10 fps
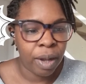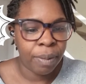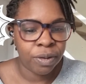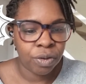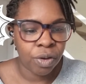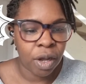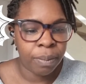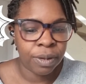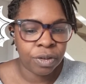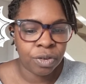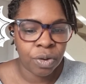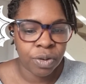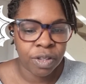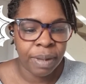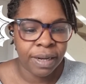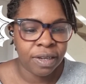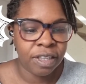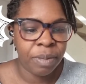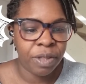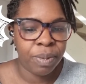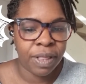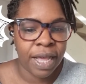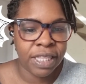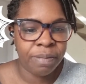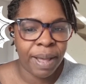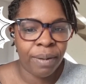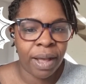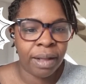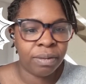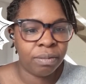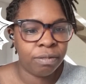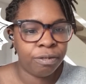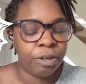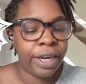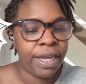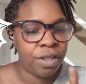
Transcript: I'm under Dr. Melody Smith, but that's spelled out fully.